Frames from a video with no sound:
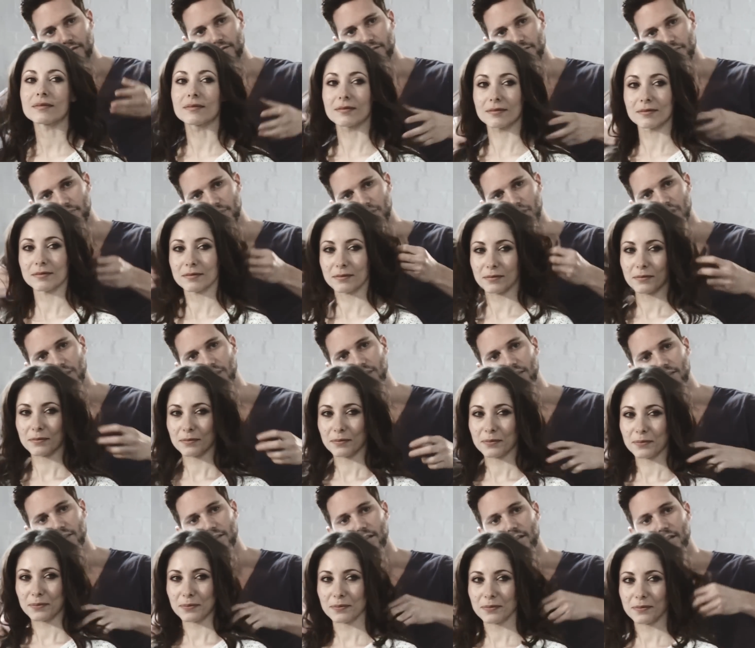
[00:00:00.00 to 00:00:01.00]
Speaker 1: Do that.
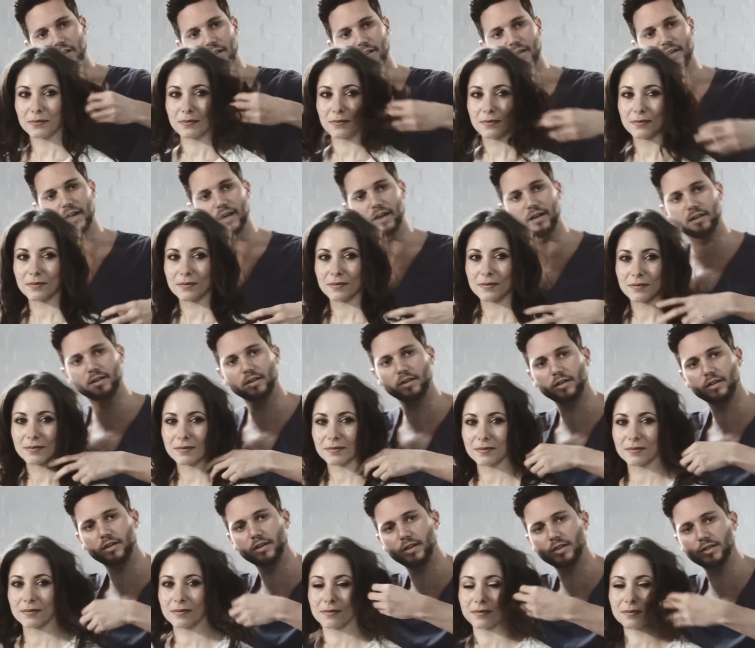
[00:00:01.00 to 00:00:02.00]
And that
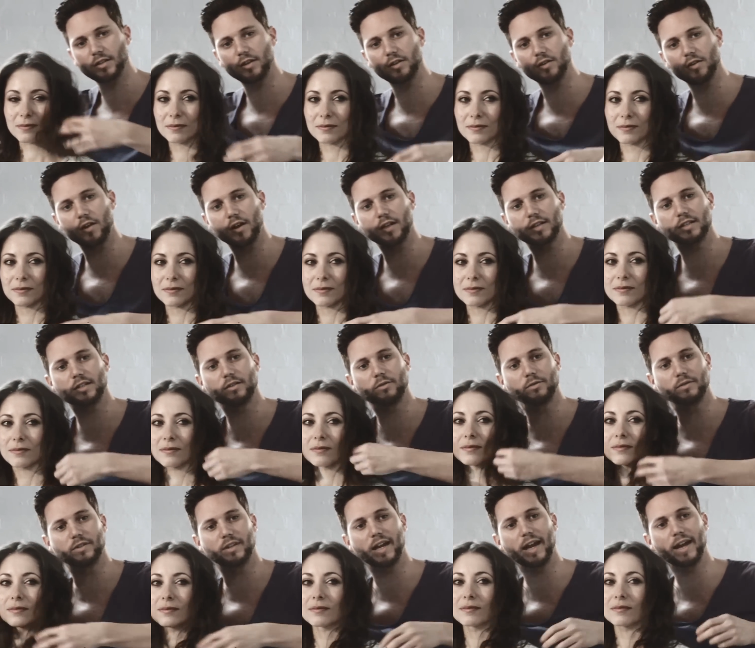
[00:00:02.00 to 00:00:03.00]
is a nice
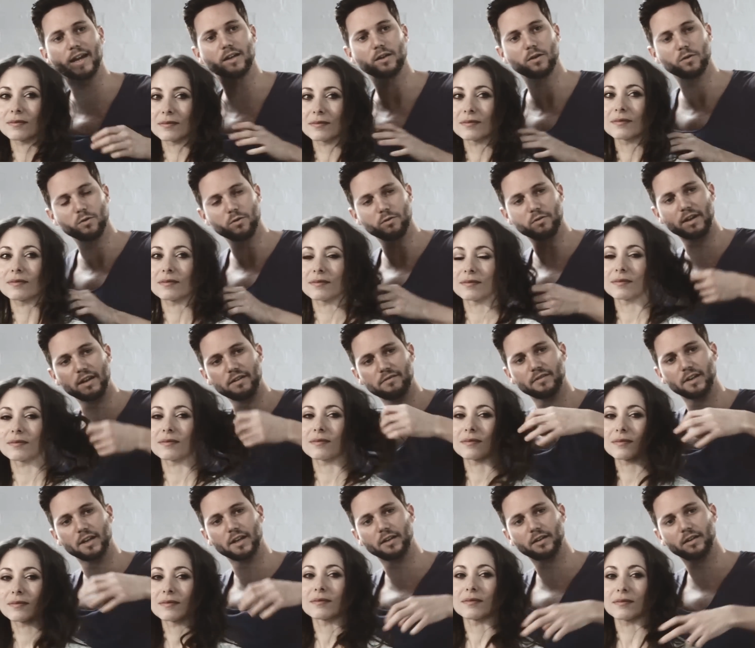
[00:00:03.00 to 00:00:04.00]
little day or
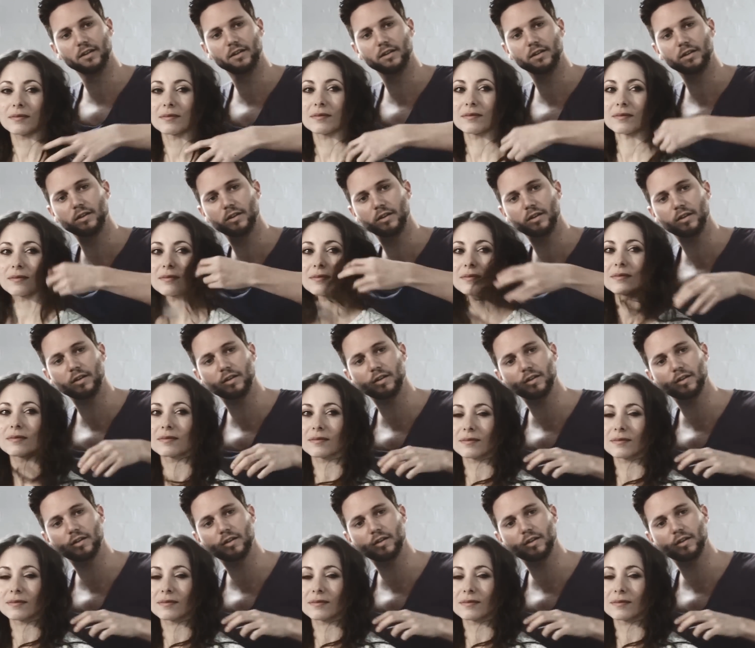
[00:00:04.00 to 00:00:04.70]
evening look.